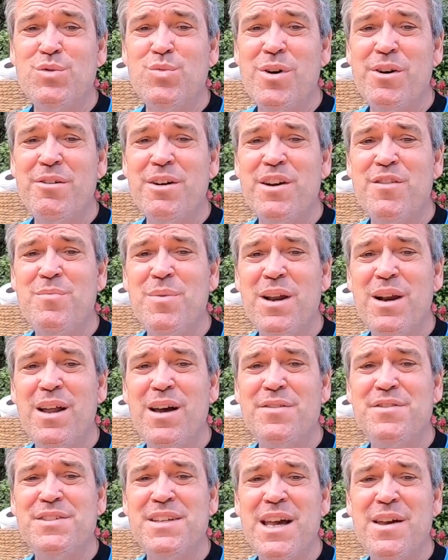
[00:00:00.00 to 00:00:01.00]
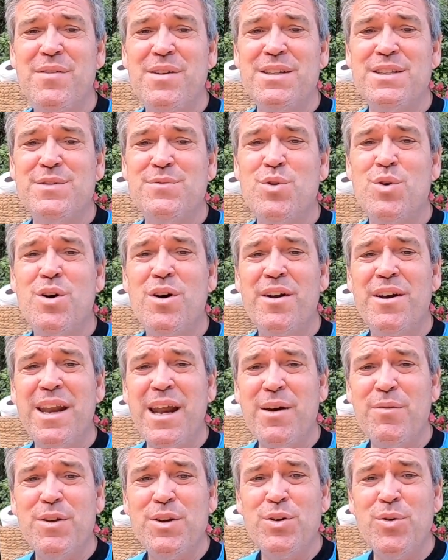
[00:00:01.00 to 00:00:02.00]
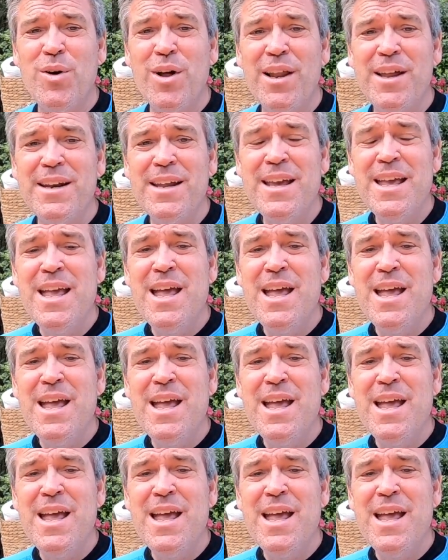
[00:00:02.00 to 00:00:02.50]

wondering if my life savings have all gone down the toilet.